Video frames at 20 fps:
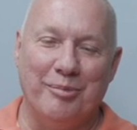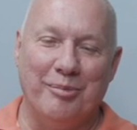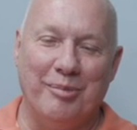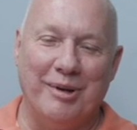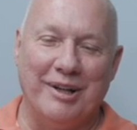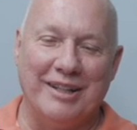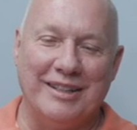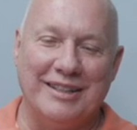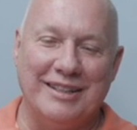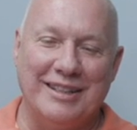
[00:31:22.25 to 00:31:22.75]

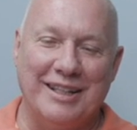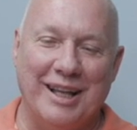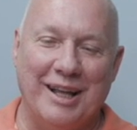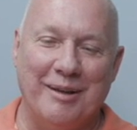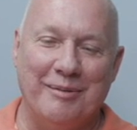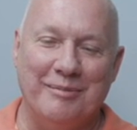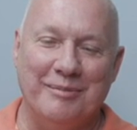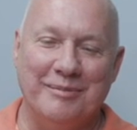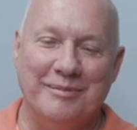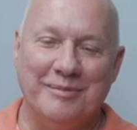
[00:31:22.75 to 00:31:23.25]
But
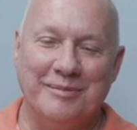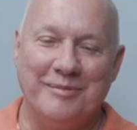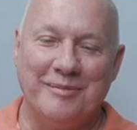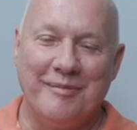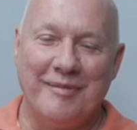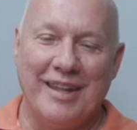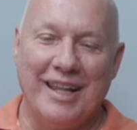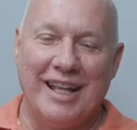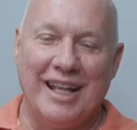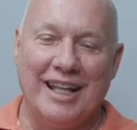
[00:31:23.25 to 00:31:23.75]

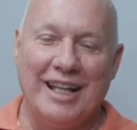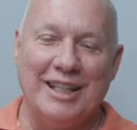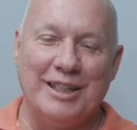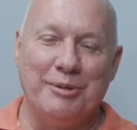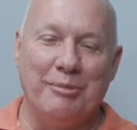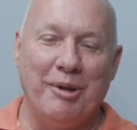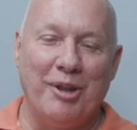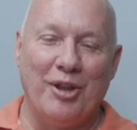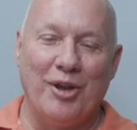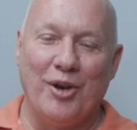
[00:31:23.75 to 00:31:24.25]

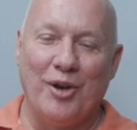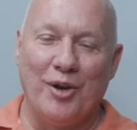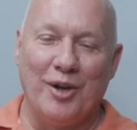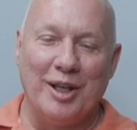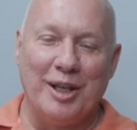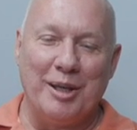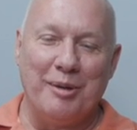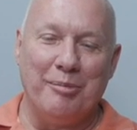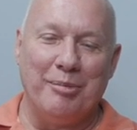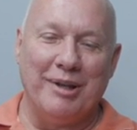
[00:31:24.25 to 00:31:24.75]
Elizabeth
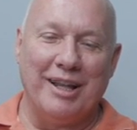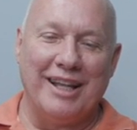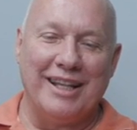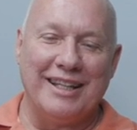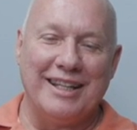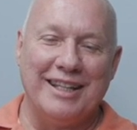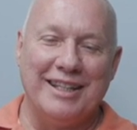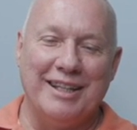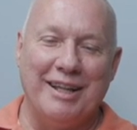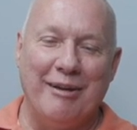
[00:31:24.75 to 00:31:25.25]
Hurley
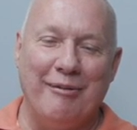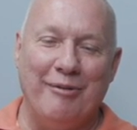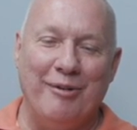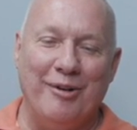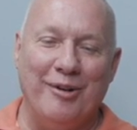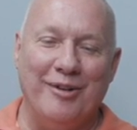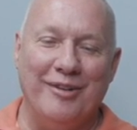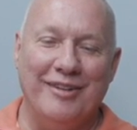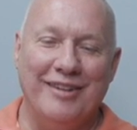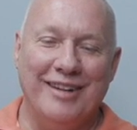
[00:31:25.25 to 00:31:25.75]
playing the
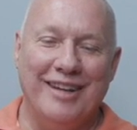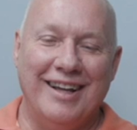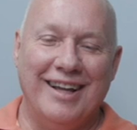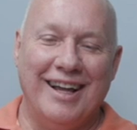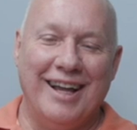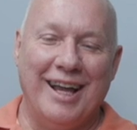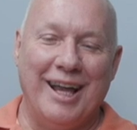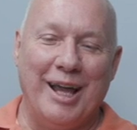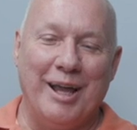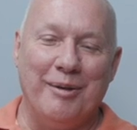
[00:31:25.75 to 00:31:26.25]
devil
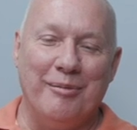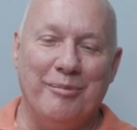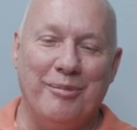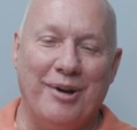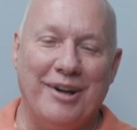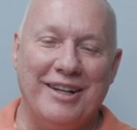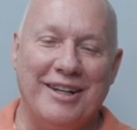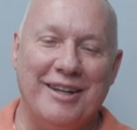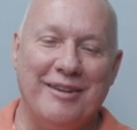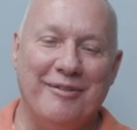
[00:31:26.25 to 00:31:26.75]
and
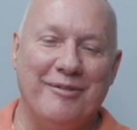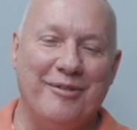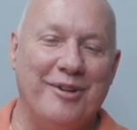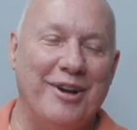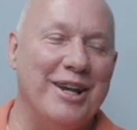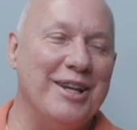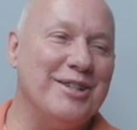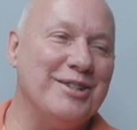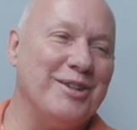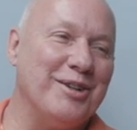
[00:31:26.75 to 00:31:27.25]
Brendan
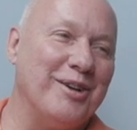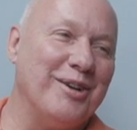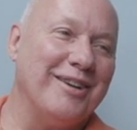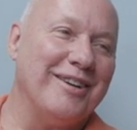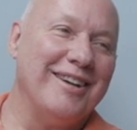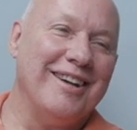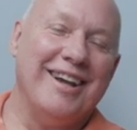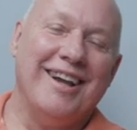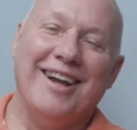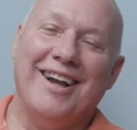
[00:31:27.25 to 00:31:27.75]

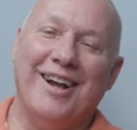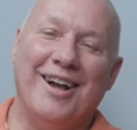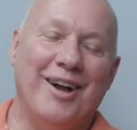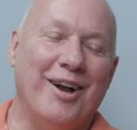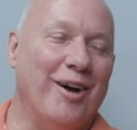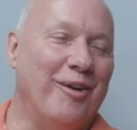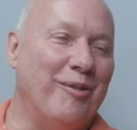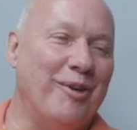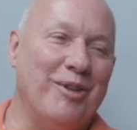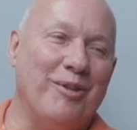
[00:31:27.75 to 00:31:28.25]
Fraser
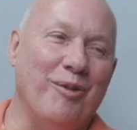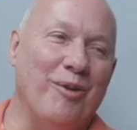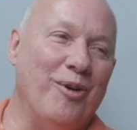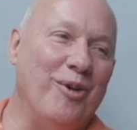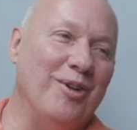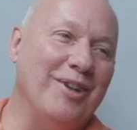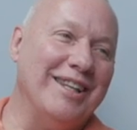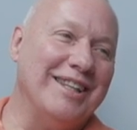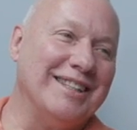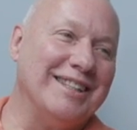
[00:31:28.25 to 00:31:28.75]
with
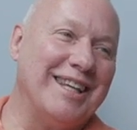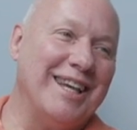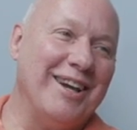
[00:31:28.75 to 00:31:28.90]
all these